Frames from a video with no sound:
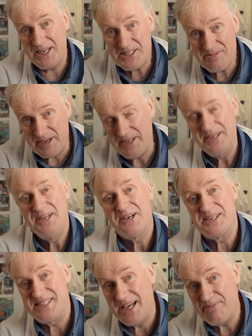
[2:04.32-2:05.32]
plasma
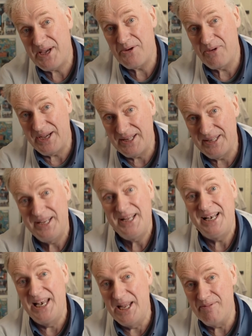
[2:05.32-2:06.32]
because that may well
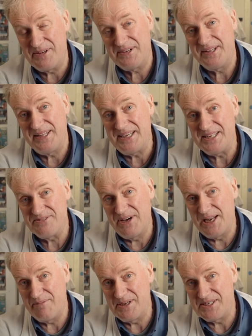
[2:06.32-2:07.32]
limit the
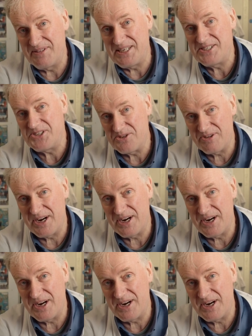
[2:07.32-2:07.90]
development of these new